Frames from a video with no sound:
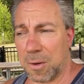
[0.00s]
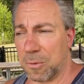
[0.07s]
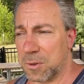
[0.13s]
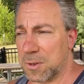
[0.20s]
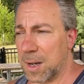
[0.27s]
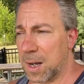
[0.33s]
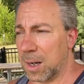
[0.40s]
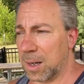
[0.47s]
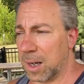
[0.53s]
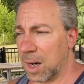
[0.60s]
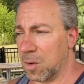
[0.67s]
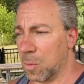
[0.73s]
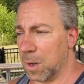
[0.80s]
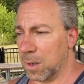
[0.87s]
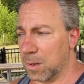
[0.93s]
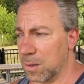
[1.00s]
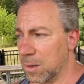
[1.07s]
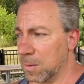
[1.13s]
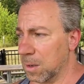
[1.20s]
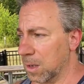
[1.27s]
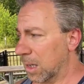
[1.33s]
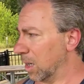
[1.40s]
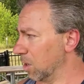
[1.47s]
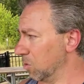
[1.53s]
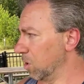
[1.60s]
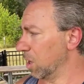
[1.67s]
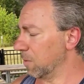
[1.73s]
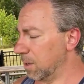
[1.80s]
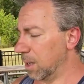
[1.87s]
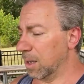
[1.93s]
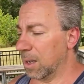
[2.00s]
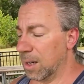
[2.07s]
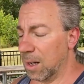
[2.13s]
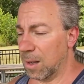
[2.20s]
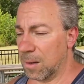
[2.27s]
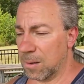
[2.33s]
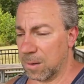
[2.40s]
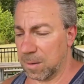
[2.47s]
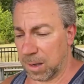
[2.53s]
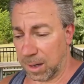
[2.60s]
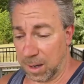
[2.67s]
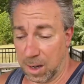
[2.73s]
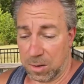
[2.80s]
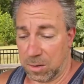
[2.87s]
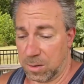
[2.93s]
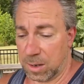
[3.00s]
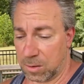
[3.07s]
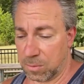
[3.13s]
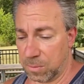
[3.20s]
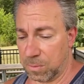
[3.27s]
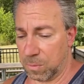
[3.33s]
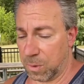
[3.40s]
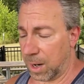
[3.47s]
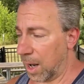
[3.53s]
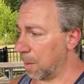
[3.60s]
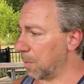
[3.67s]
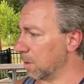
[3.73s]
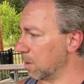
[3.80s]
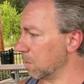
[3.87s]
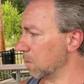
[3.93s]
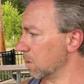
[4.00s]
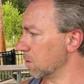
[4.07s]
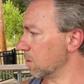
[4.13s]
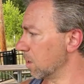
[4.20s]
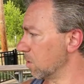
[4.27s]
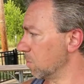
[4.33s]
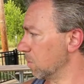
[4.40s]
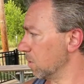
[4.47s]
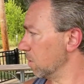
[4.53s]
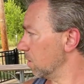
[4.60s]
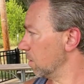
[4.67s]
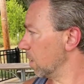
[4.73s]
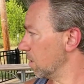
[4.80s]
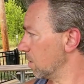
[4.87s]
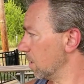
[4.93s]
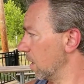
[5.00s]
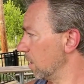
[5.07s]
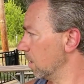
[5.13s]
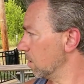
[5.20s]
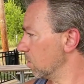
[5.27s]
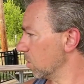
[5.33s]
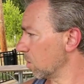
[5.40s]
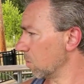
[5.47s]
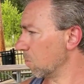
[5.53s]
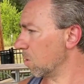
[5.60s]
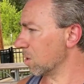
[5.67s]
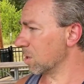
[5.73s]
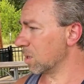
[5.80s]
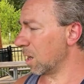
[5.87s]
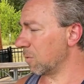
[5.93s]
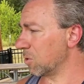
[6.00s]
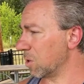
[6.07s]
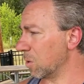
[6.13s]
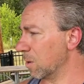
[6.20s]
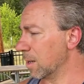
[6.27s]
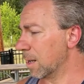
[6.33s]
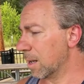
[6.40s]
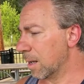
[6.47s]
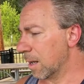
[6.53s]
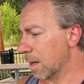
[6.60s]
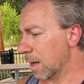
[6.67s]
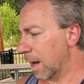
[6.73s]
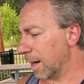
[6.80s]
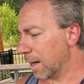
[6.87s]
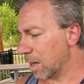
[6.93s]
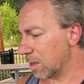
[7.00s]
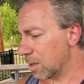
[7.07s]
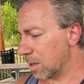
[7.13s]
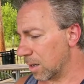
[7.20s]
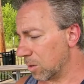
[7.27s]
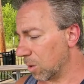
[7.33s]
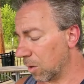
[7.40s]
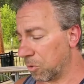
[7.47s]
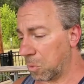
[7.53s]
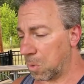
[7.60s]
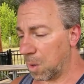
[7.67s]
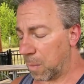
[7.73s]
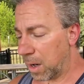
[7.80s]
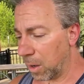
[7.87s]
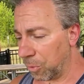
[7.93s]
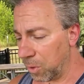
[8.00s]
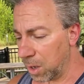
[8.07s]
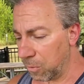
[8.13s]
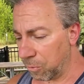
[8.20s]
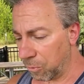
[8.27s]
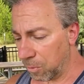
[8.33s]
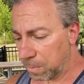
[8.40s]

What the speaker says: It's kind of like everybody just kind of took everything together, and I guess that's what happened, and that's what they said. They took the wrong stuff, so I guess don't have to worry about a thief.